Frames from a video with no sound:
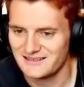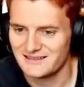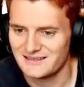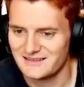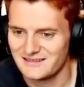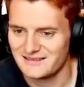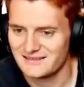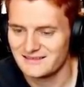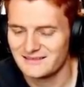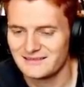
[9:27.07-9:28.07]

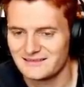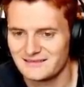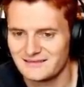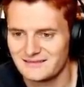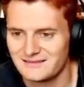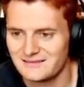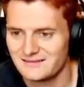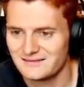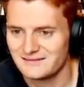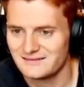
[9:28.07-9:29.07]

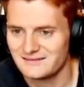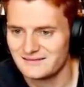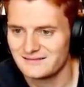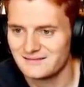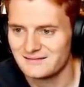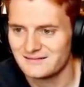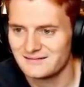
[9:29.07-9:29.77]
This person isn't speaking.